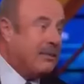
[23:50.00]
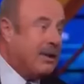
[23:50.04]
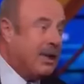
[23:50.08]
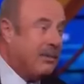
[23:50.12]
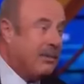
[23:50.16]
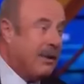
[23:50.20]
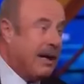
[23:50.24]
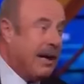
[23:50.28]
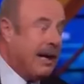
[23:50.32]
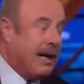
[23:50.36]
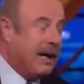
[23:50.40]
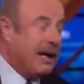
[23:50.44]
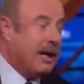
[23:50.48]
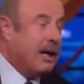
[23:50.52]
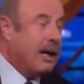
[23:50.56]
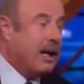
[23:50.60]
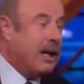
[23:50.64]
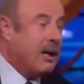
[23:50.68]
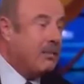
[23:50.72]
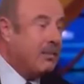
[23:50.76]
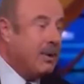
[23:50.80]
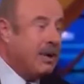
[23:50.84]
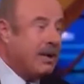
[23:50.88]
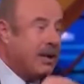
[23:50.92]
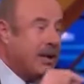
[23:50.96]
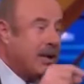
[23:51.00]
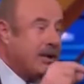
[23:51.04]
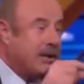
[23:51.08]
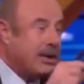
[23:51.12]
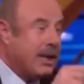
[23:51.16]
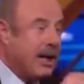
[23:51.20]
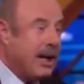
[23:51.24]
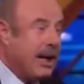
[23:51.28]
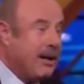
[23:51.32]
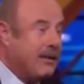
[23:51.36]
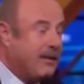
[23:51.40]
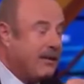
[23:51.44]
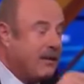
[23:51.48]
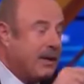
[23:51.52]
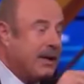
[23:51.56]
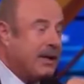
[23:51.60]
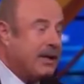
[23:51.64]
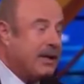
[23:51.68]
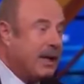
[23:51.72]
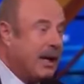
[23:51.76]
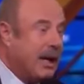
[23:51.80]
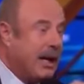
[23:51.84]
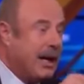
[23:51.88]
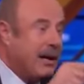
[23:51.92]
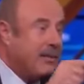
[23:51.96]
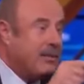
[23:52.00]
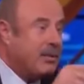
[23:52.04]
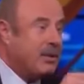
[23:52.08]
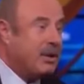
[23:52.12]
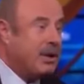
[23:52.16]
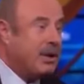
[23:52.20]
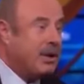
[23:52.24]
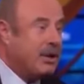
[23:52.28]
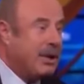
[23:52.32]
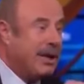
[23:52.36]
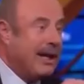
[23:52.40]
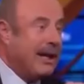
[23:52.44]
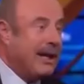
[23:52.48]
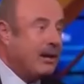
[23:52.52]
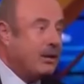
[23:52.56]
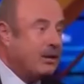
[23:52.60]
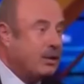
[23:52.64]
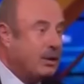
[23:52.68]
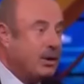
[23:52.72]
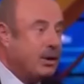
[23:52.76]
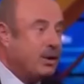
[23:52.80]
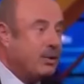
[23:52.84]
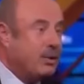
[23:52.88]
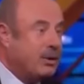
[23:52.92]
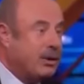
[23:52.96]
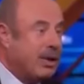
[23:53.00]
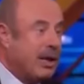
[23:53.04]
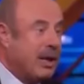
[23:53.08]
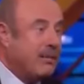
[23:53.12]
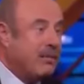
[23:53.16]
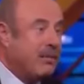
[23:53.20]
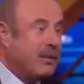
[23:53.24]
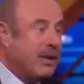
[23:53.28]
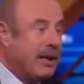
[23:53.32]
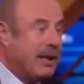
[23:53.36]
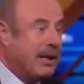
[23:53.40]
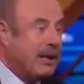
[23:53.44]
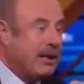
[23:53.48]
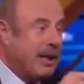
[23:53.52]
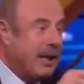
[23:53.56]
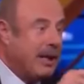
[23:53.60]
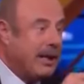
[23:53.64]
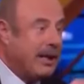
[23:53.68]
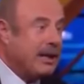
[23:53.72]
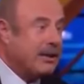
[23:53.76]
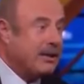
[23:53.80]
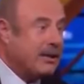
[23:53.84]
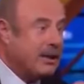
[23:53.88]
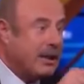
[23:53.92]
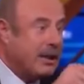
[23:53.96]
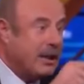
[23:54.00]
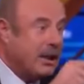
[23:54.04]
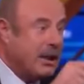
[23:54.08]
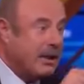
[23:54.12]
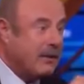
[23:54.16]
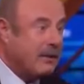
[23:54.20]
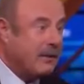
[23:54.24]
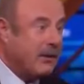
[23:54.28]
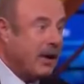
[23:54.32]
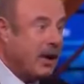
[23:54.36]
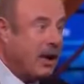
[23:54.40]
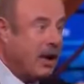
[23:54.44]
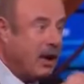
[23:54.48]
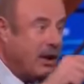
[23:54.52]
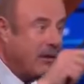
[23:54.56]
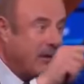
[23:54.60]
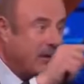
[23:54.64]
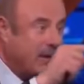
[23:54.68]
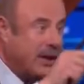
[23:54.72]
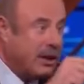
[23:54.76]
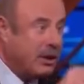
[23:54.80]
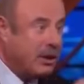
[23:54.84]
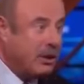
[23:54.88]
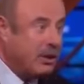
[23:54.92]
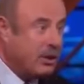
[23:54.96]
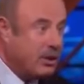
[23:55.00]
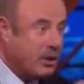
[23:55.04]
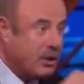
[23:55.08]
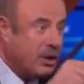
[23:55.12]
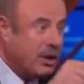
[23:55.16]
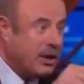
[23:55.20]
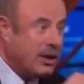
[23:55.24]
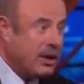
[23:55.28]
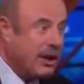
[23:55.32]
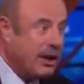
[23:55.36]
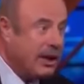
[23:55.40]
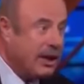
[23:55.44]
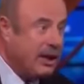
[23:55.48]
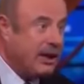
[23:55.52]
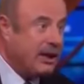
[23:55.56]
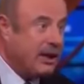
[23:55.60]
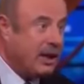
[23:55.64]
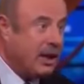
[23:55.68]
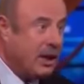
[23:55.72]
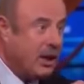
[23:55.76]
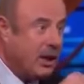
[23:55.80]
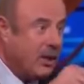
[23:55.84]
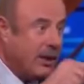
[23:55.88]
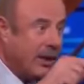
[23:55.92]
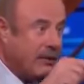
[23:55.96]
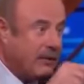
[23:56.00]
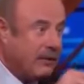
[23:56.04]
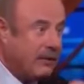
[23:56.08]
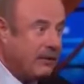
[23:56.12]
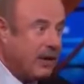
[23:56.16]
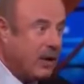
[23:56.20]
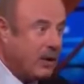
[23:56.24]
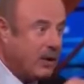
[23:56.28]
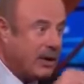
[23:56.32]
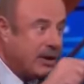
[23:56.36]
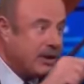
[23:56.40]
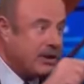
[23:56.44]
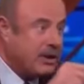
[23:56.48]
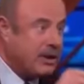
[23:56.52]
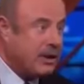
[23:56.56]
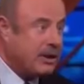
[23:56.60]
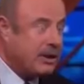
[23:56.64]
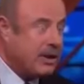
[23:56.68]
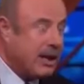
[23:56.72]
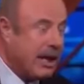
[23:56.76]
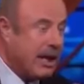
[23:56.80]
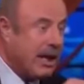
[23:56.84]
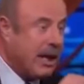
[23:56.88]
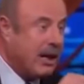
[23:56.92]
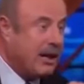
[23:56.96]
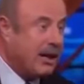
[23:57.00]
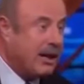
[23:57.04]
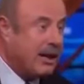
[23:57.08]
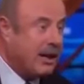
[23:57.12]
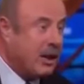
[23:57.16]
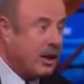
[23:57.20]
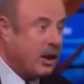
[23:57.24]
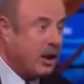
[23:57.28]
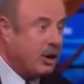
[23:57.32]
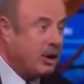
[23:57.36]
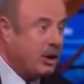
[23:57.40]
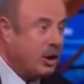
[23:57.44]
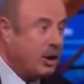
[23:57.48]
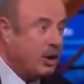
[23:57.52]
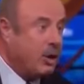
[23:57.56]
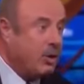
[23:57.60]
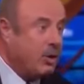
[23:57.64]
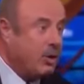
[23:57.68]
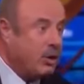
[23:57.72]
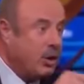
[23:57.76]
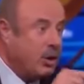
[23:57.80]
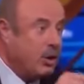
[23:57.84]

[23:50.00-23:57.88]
to me about it? Because every time she tells you something that isn't involved in your ego and focused entirely on you,